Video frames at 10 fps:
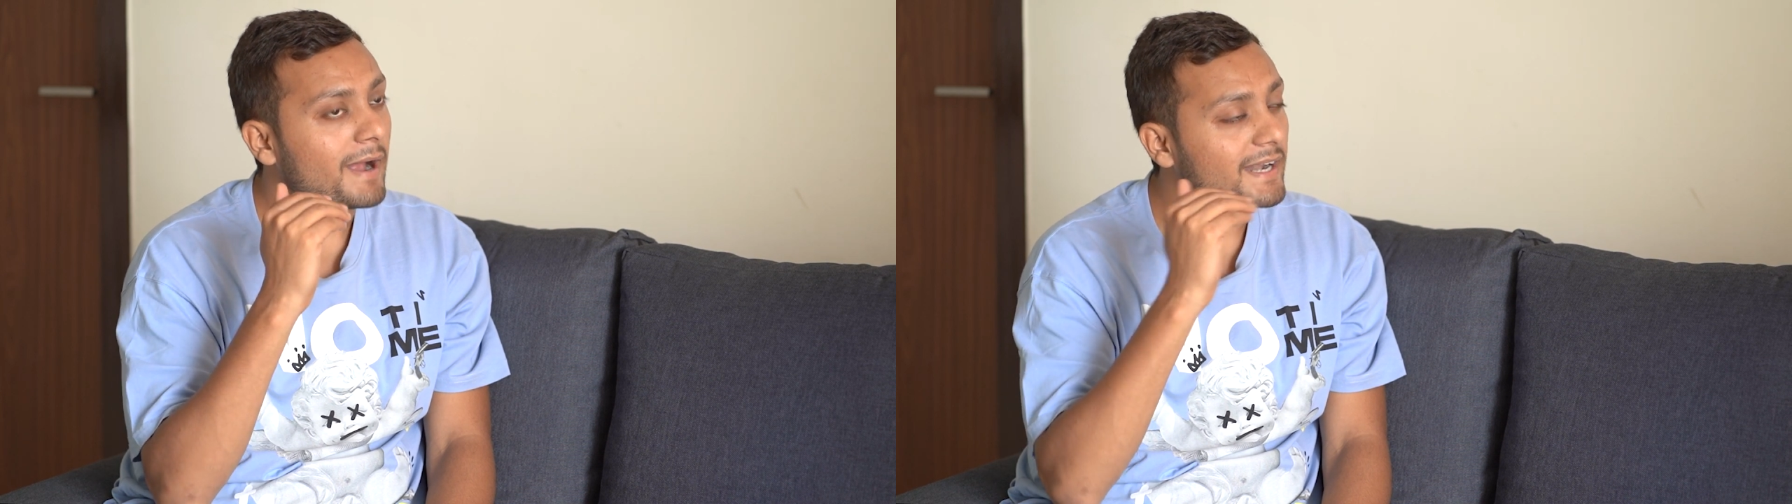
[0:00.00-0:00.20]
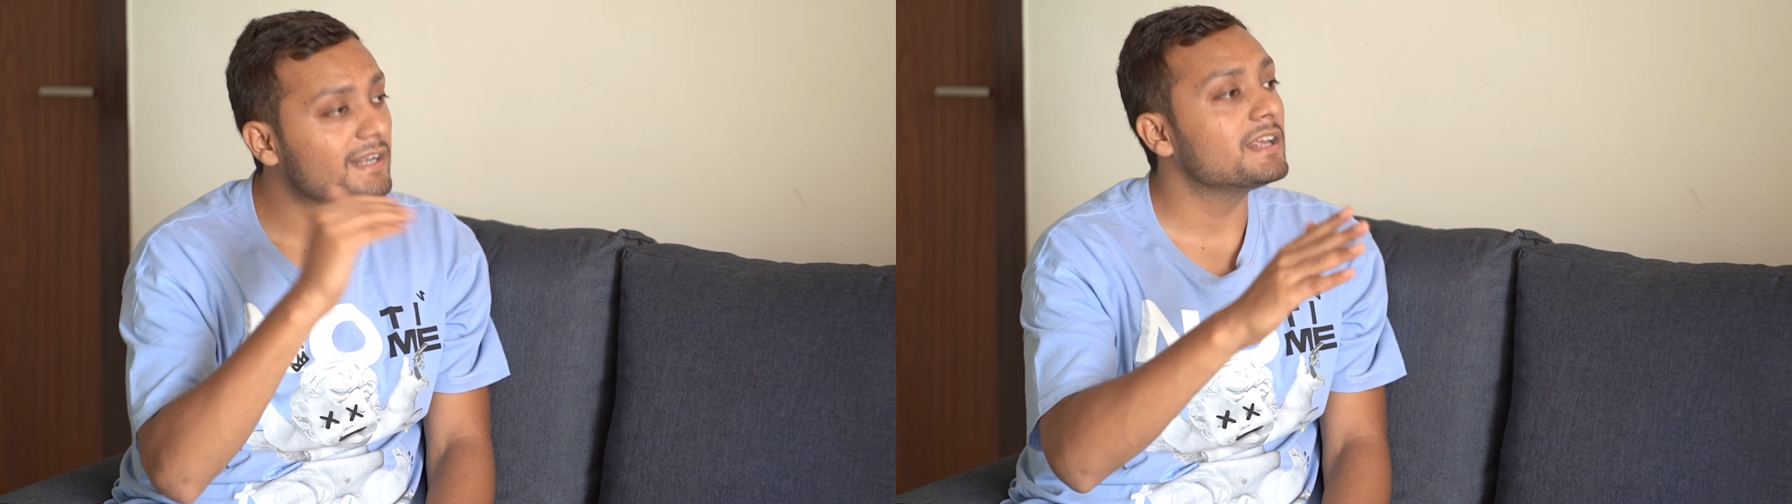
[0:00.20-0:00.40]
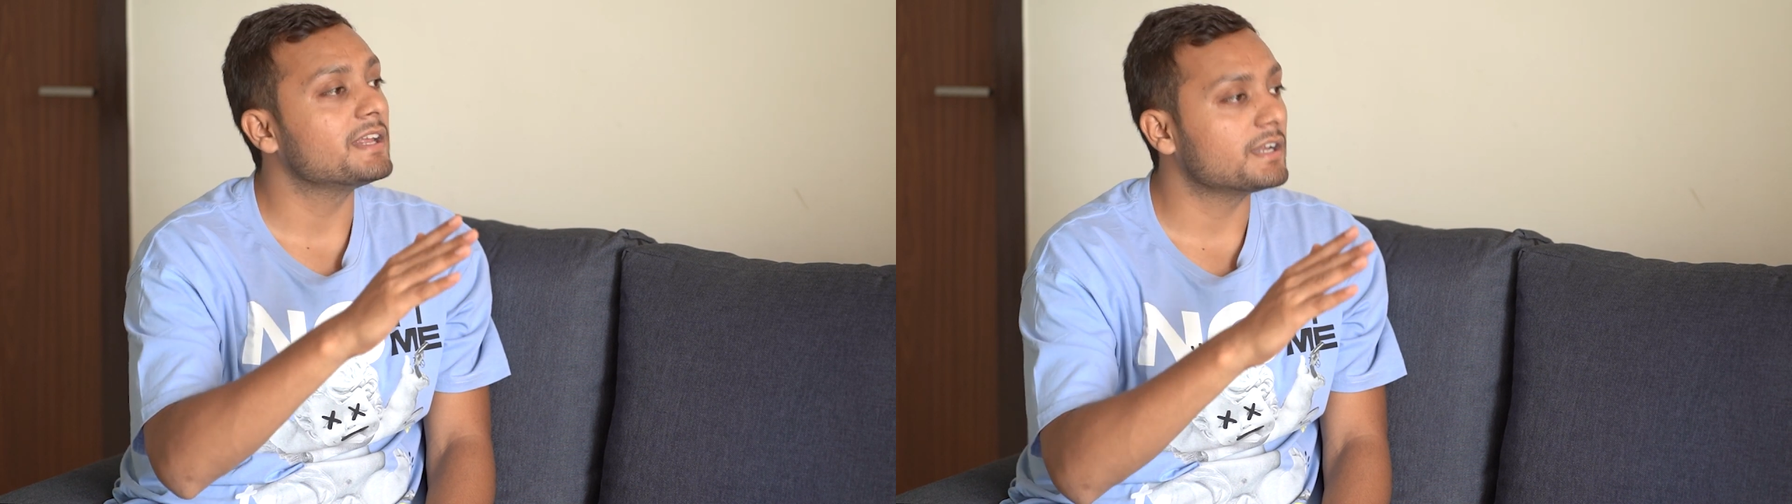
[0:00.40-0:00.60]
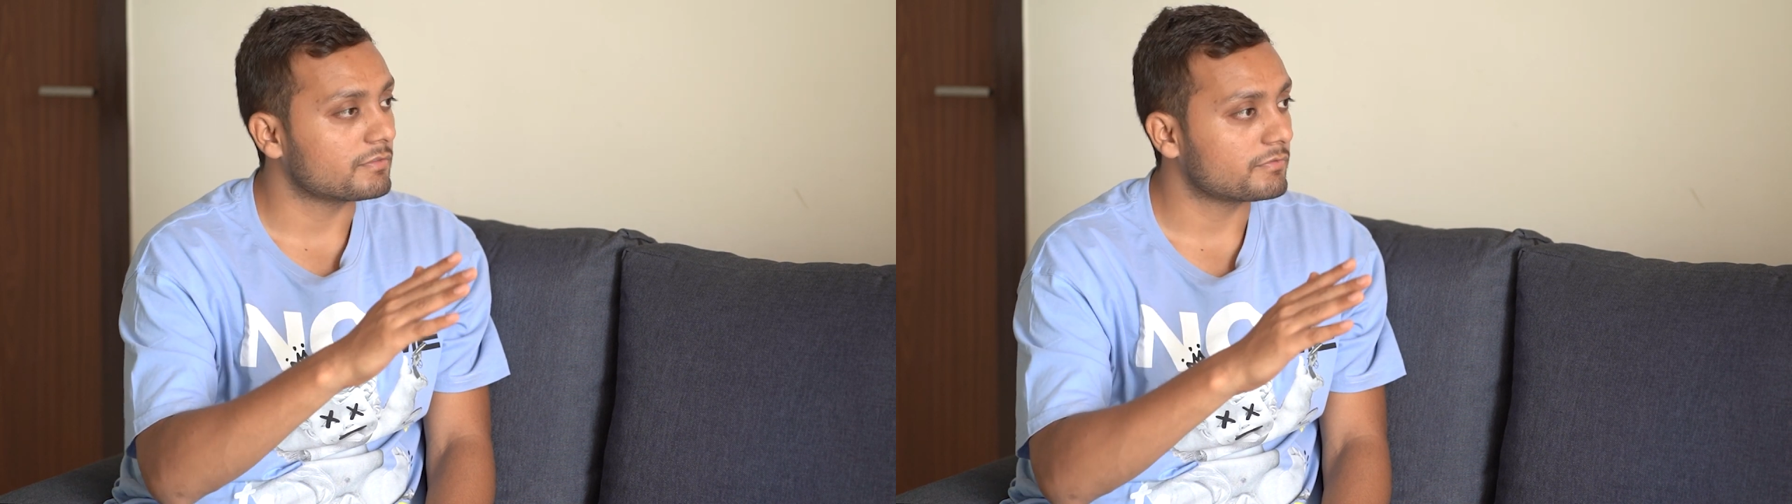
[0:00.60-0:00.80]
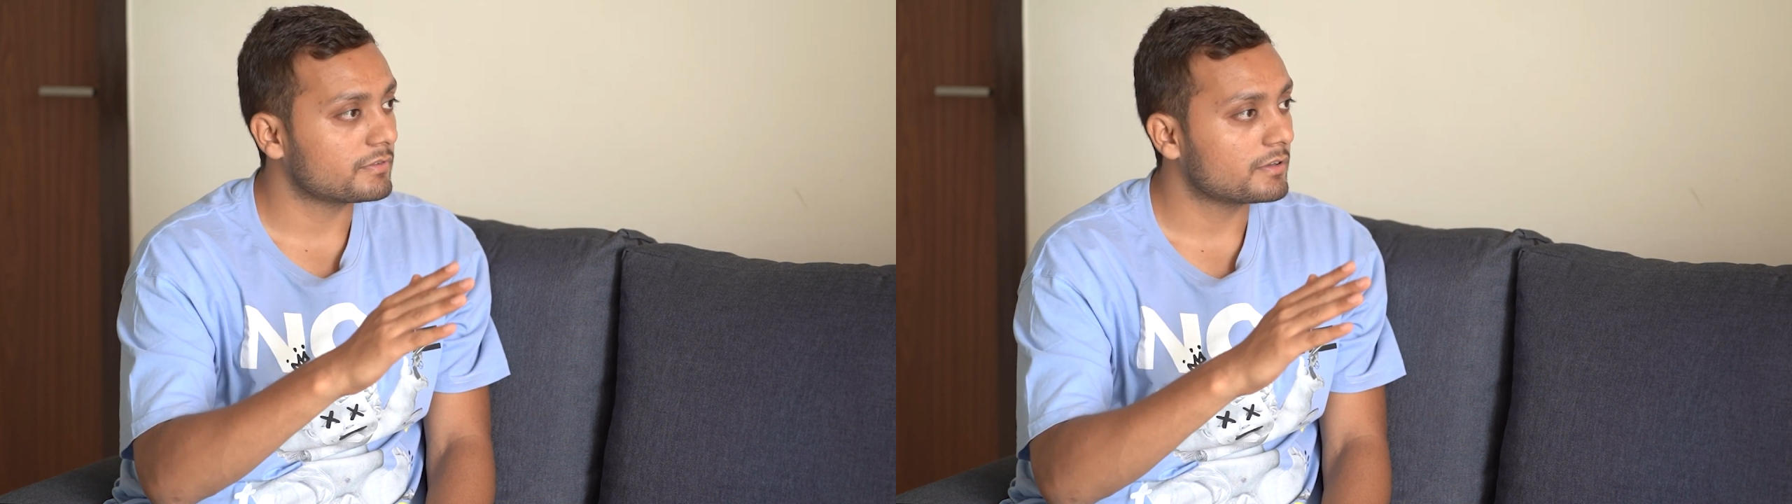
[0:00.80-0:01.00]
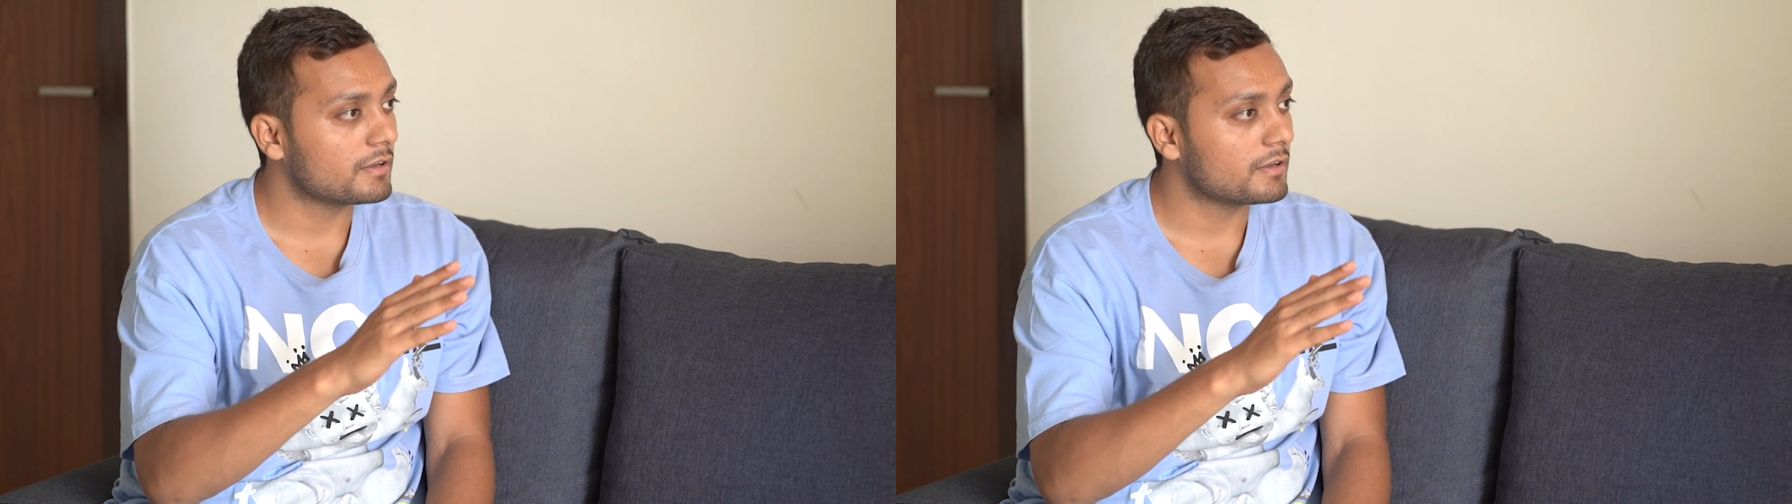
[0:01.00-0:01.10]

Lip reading: badly enough